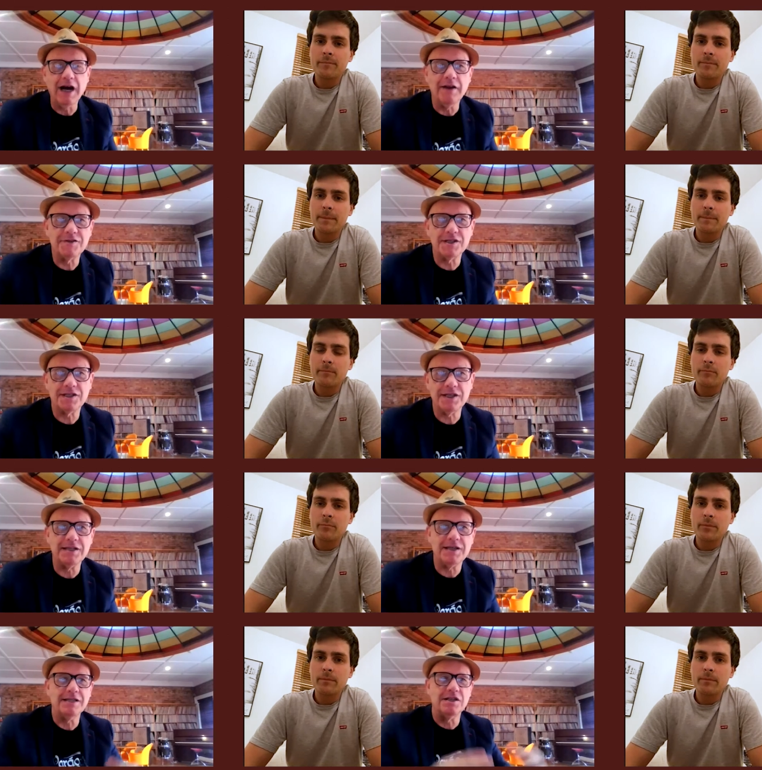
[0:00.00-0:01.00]
Speaker 1: kind of
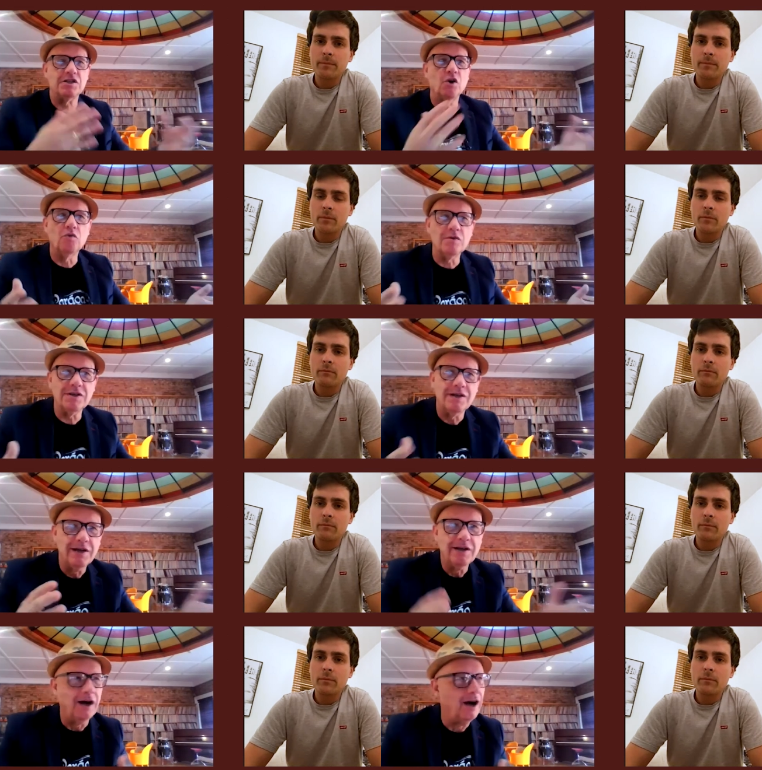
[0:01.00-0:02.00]
success has its own
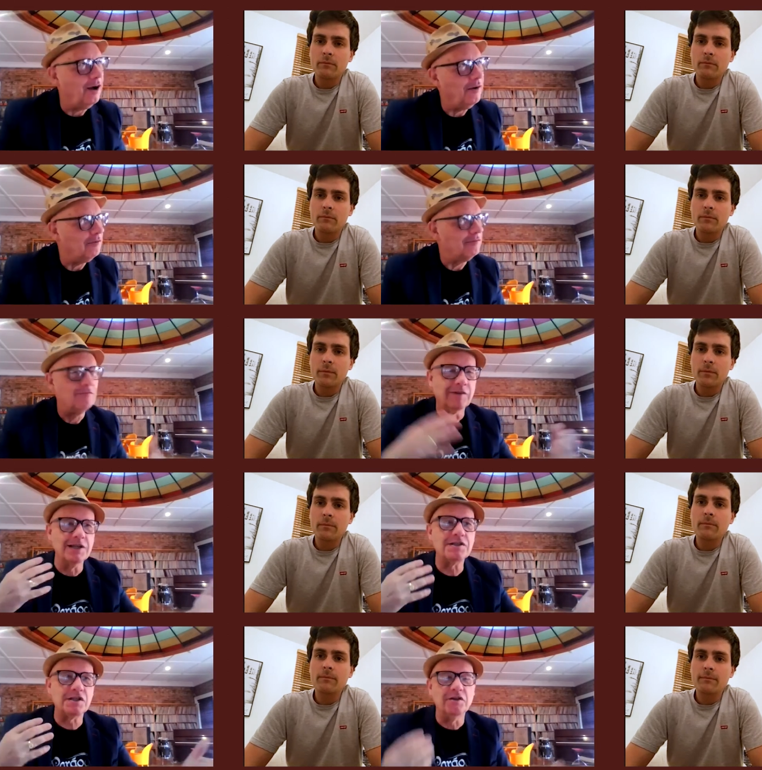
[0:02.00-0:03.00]
uh,
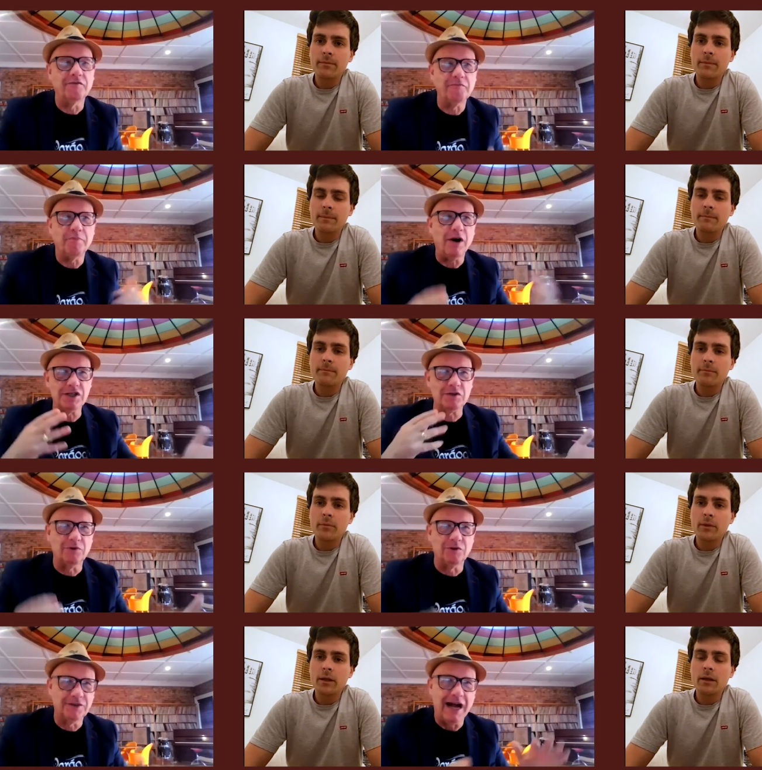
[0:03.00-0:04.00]
list of
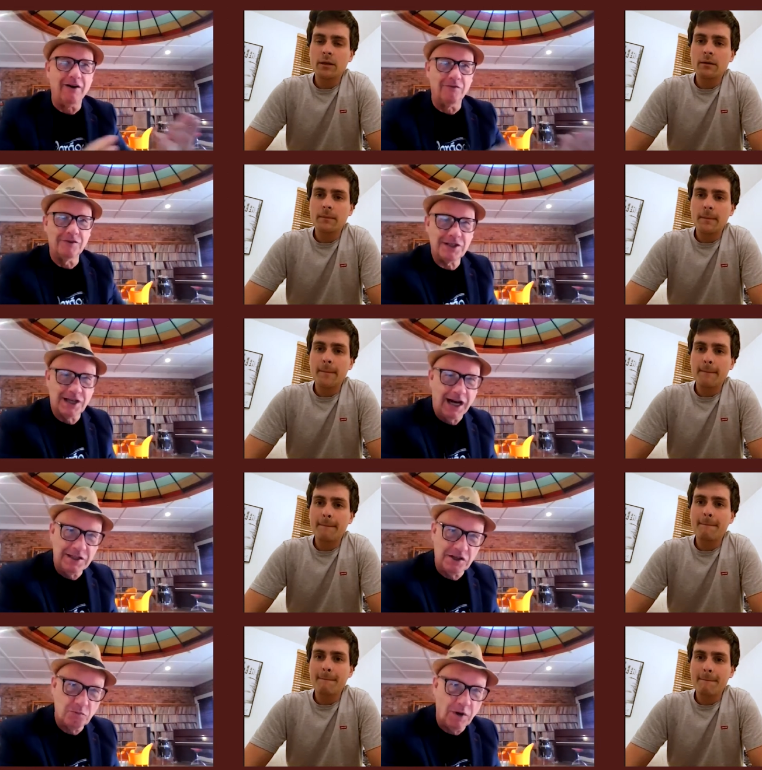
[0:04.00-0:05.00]
possible
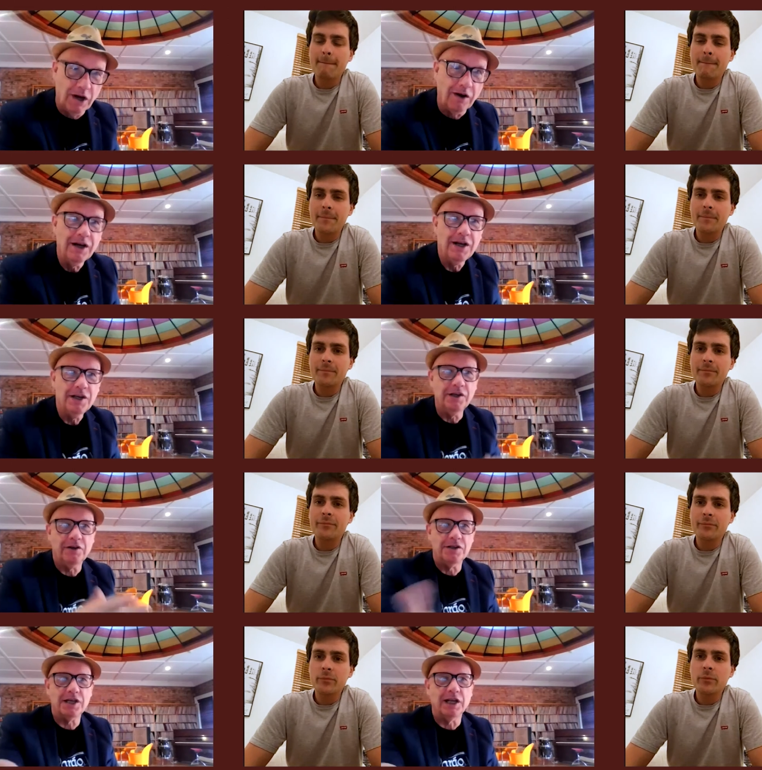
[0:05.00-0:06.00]
downsides as well you
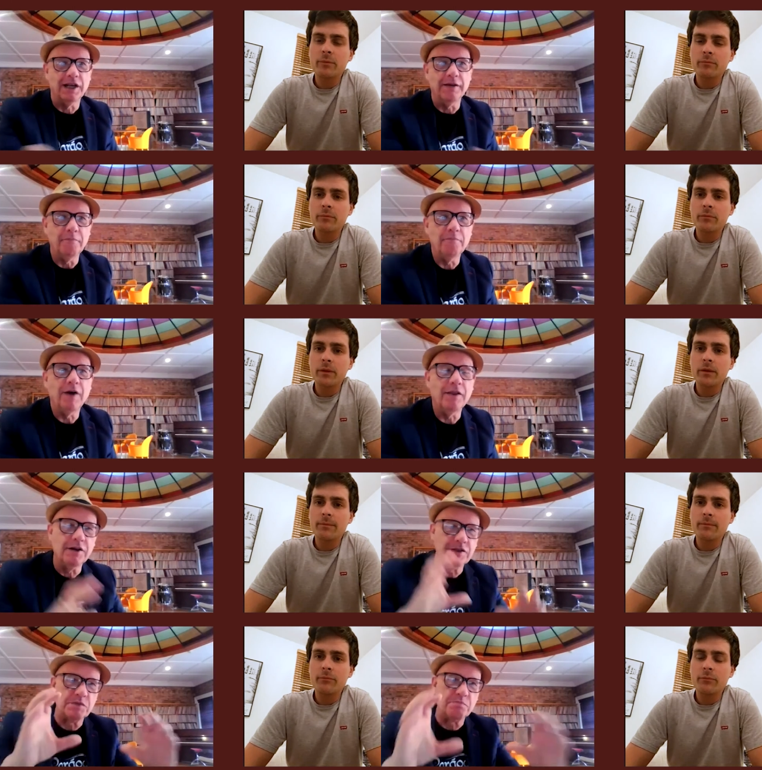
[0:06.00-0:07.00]
could suddenly
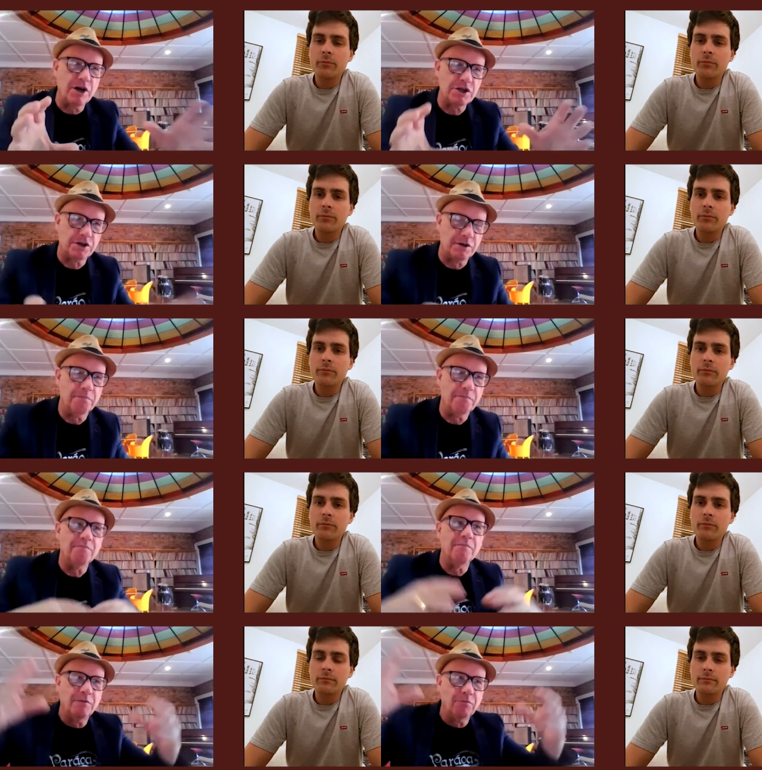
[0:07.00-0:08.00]
there's this pressure to
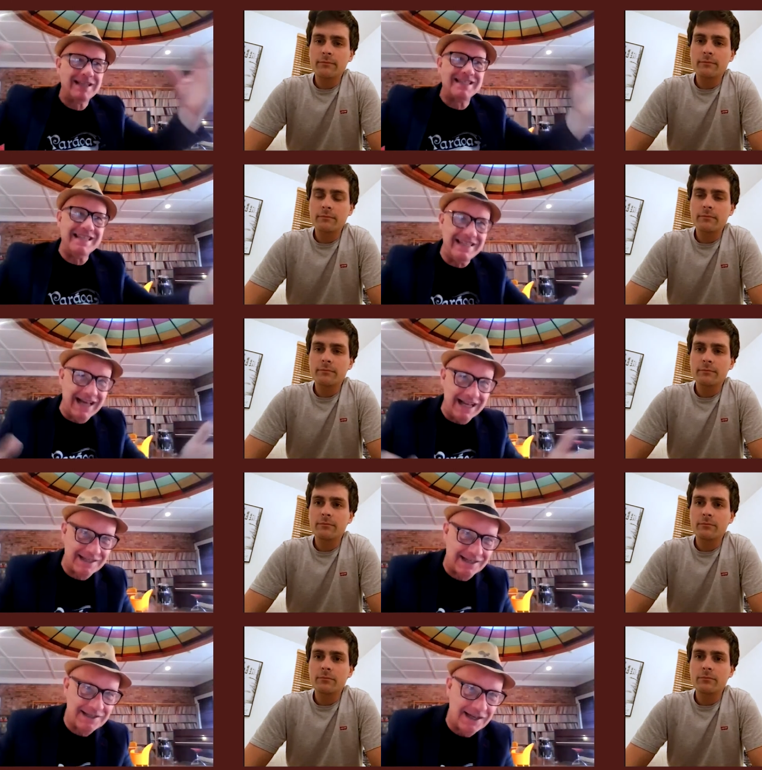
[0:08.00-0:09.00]
exceed that
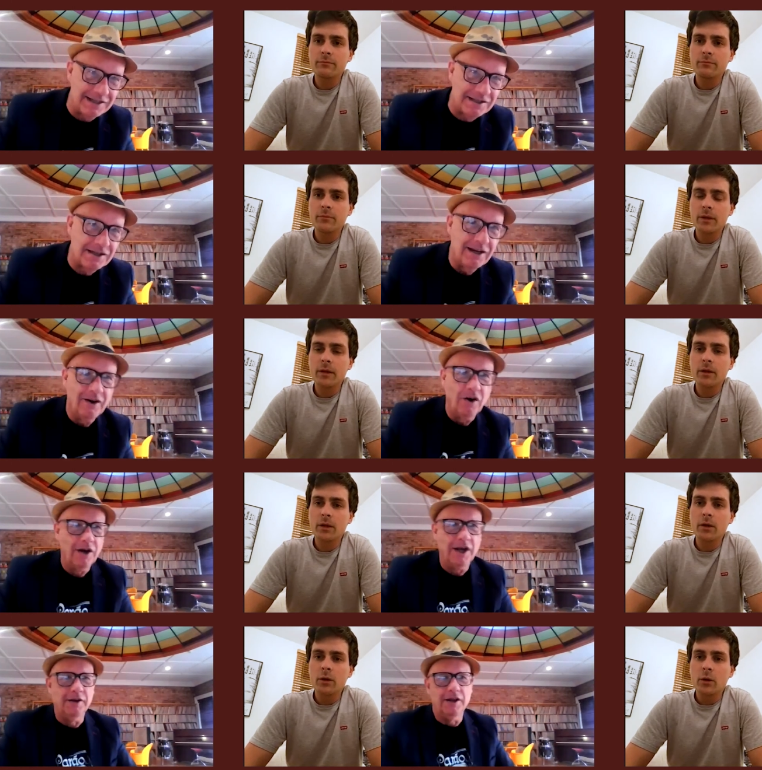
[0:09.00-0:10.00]
success
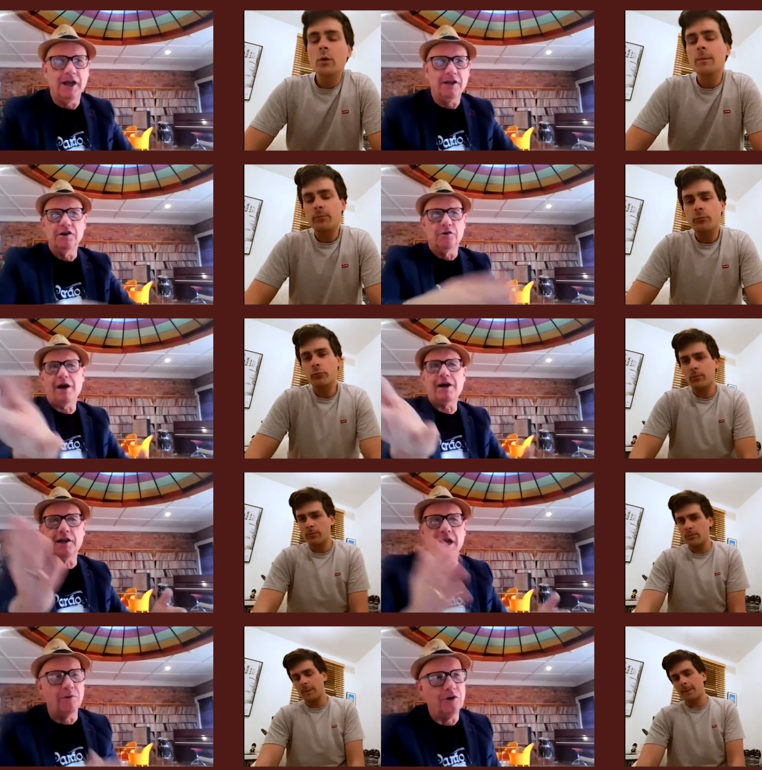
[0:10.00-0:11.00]
and that your
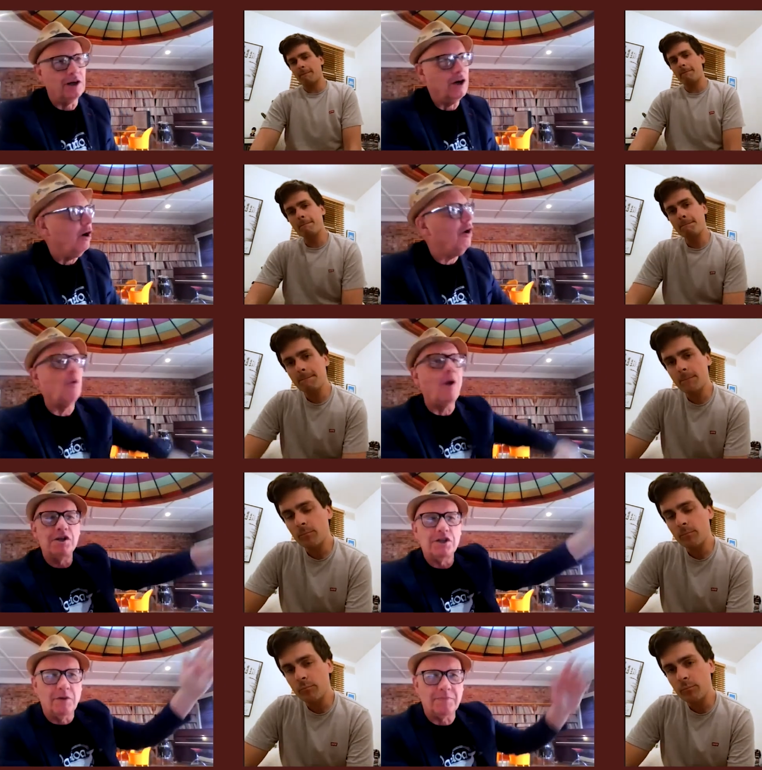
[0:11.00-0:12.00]
record label could go, oh, why
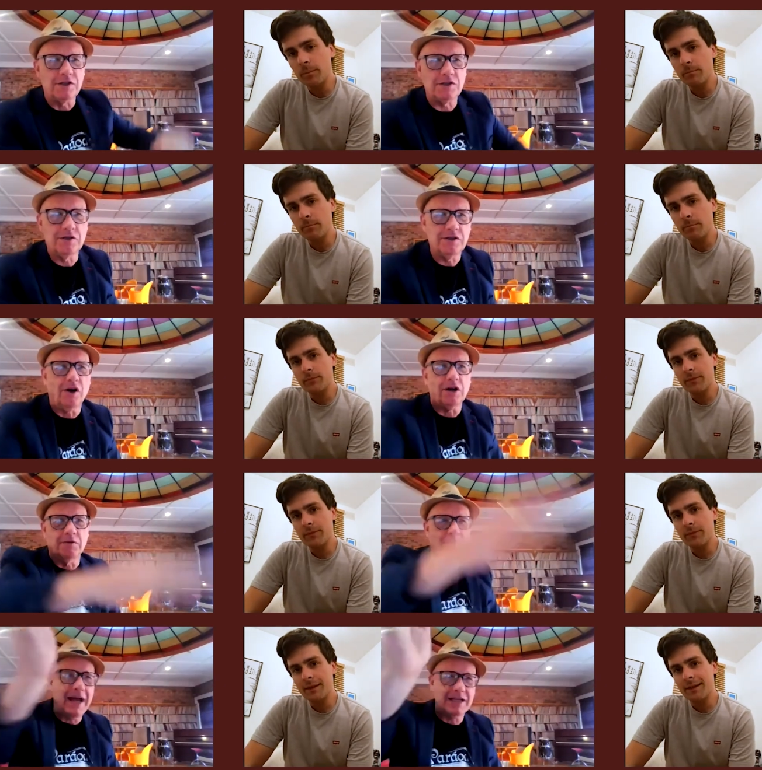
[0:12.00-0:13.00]
don't you go up to talk
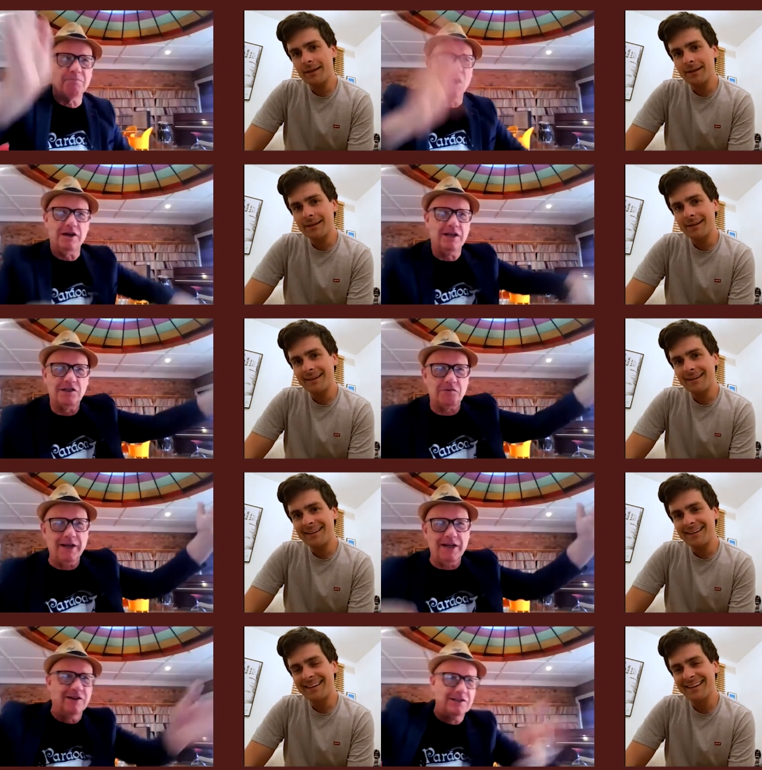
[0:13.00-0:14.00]
to Max Martin in
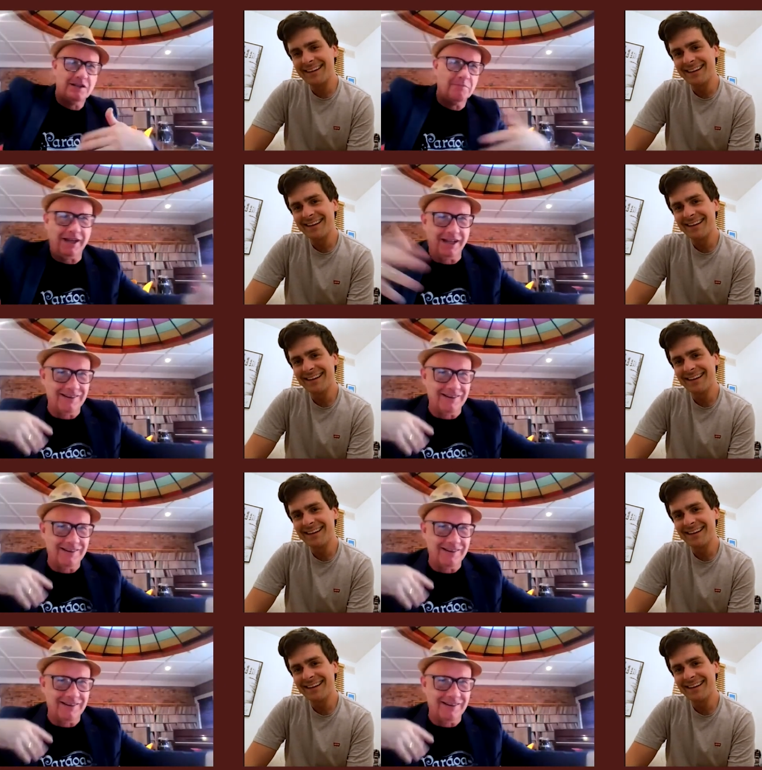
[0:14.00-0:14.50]
Sweden or something,